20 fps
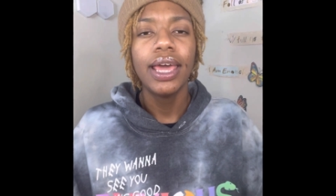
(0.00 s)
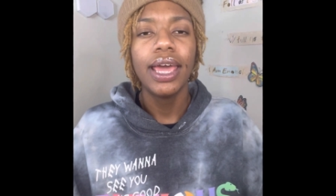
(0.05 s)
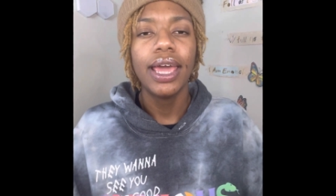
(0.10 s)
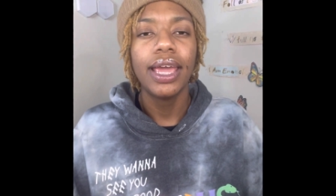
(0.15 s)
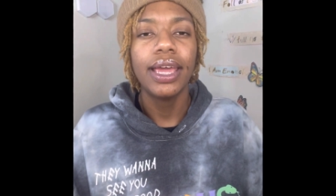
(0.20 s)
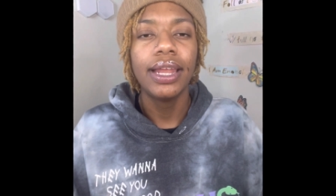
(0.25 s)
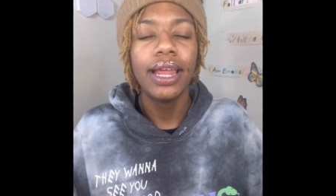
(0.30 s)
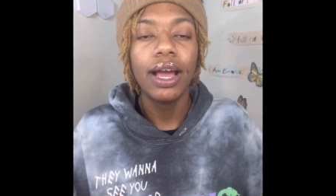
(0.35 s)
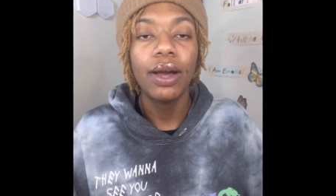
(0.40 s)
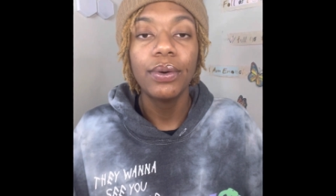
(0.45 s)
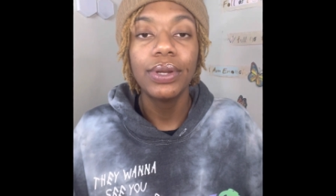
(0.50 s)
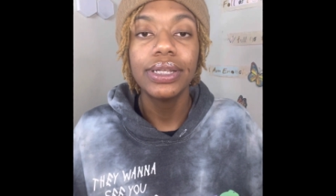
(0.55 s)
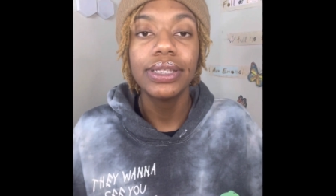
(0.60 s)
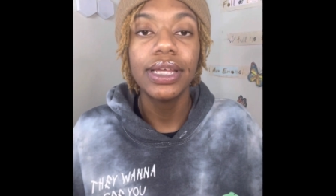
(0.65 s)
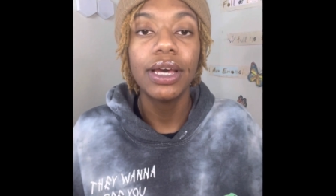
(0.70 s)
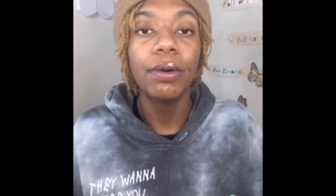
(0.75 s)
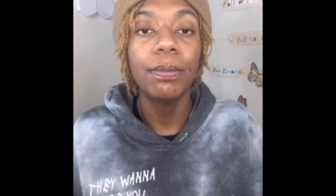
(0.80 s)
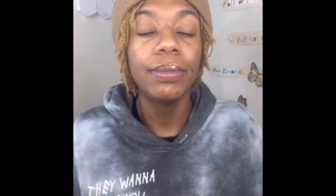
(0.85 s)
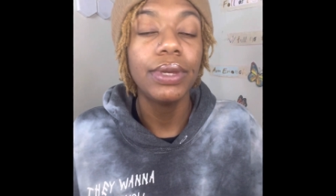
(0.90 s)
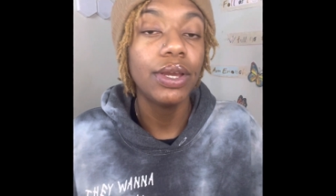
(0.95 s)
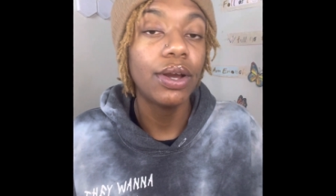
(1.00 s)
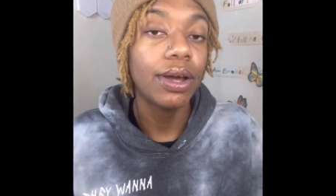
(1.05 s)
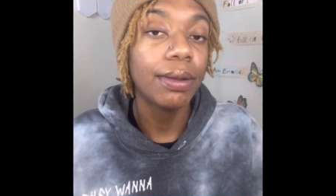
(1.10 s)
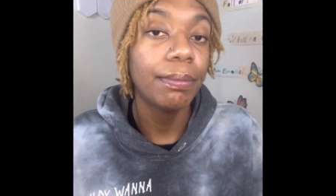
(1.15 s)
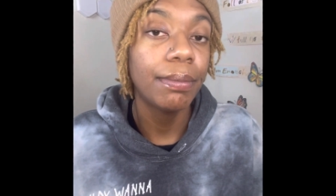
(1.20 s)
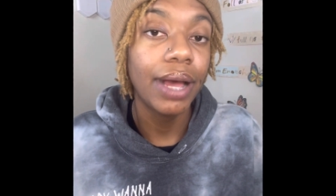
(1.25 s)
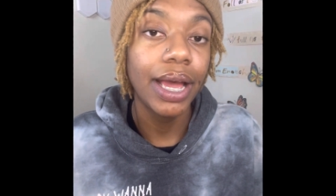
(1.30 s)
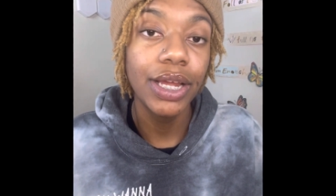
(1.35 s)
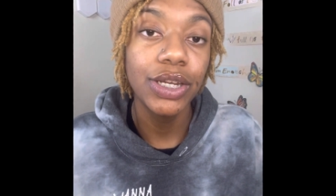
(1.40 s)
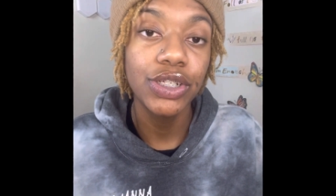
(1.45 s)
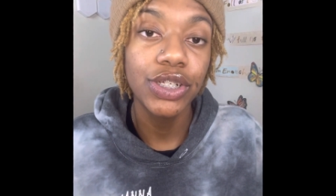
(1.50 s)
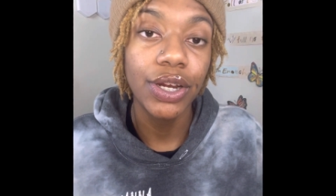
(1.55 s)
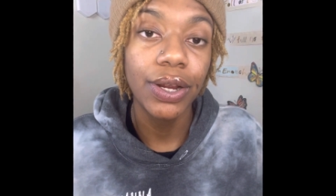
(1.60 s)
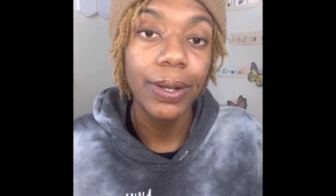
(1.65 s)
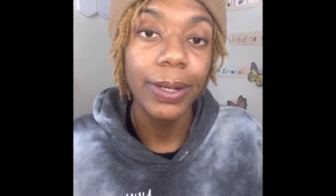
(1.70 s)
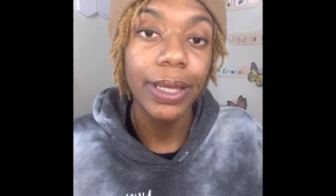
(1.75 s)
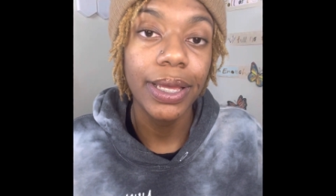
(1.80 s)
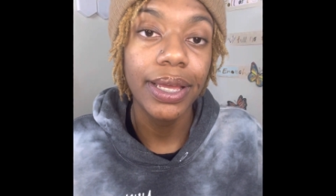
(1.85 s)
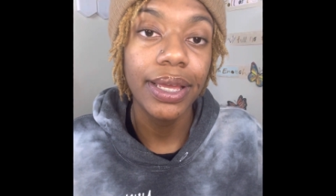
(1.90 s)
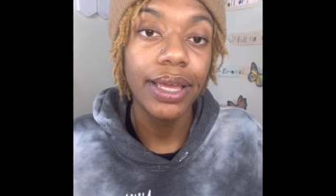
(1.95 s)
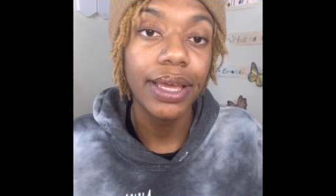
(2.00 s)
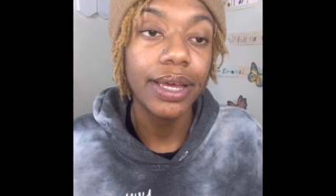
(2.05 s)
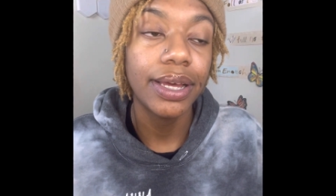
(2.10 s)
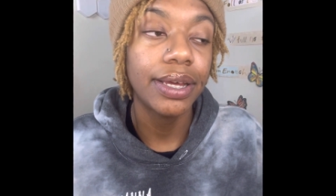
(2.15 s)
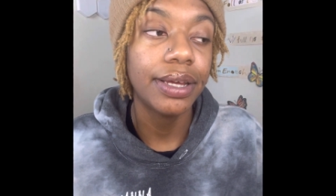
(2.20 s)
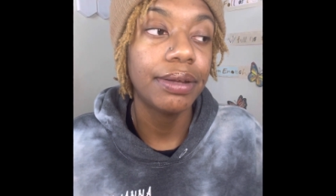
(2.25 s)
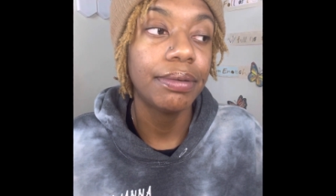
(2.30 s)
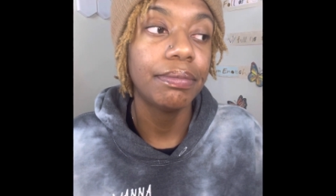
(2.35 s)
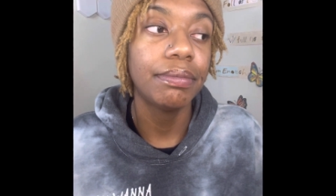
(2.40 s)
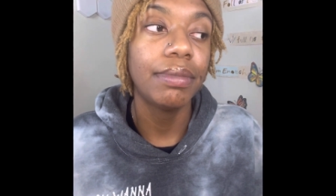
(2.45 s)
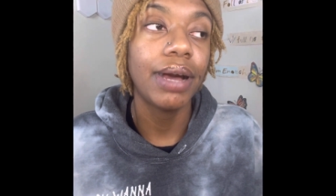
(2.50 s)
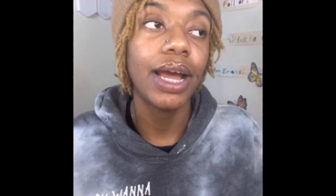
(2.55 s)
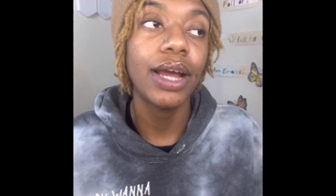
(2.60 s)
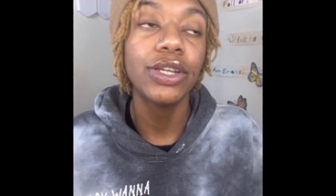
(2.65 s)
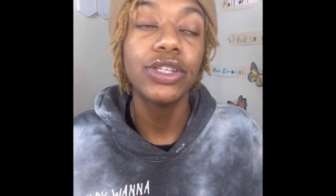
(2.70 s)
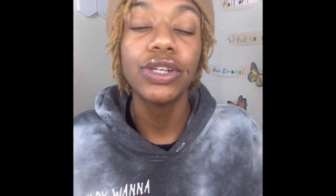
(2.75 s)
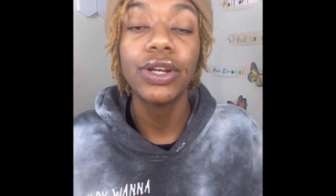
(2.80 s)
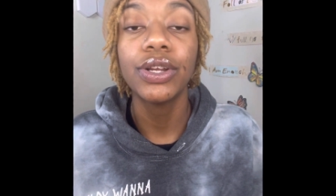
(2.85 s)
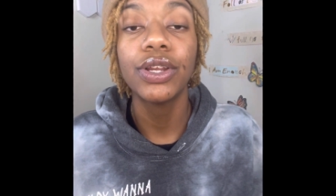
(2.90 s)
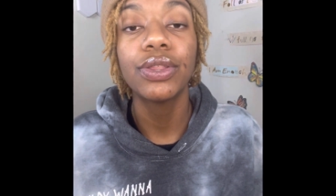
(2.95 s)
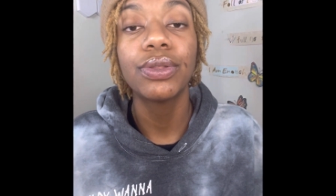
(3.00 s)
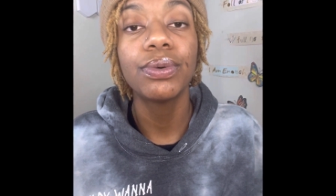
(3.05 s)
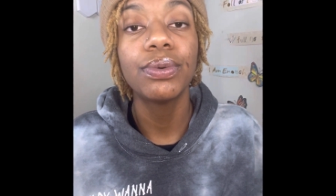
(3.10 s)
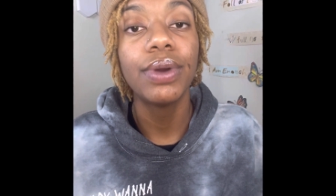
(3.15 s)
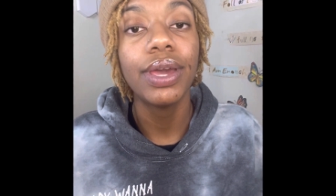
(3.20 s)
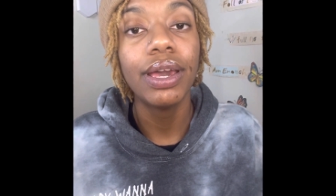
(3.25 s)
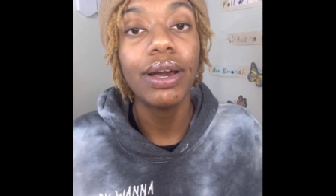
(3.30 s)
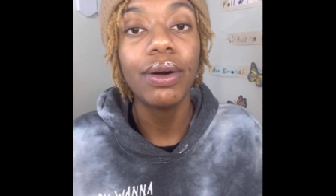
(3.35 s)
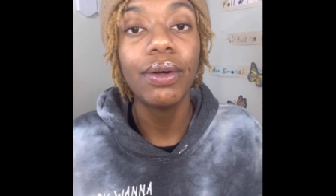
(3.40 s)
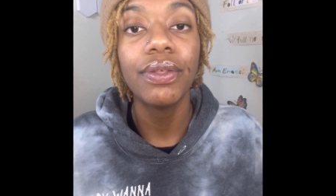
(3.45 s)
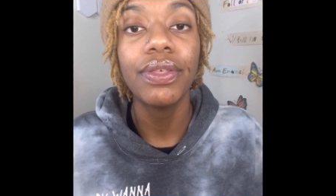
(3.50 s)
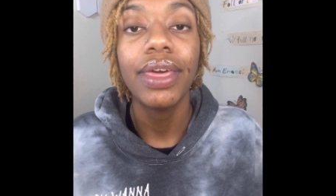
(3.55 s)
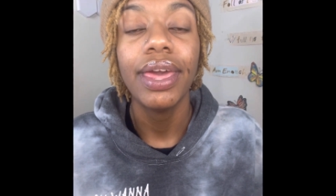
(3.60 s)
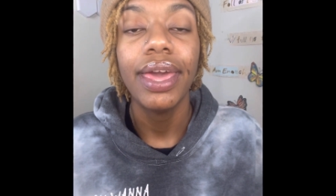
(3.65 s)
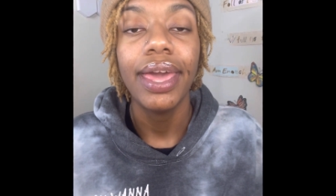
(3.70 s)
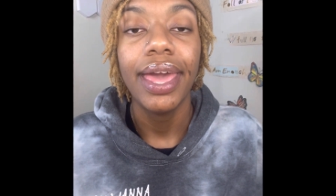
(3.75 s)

and how it has helped me on my journey, um, my journey through health.